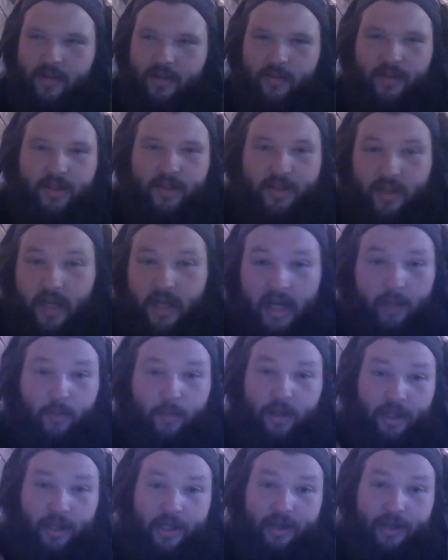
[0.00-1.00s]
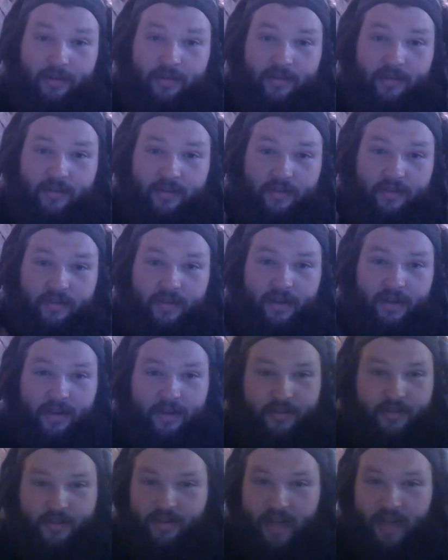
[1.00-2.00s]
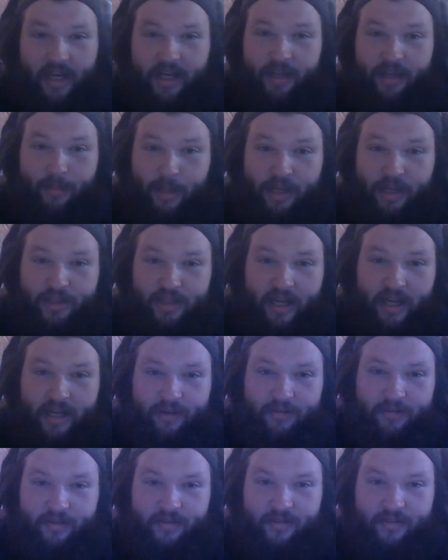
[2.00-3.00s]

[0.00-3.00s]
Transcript: which, God willing, society breaks down,